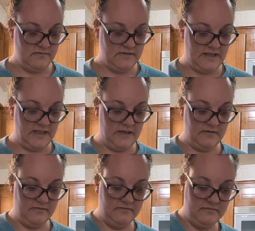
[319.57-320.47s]
Thank you.
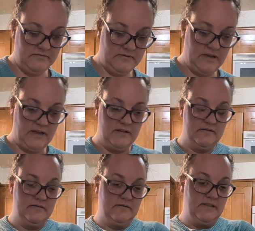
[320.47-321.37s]
Okay.
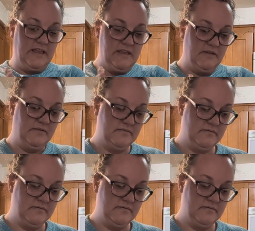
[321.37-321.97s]
Thank you.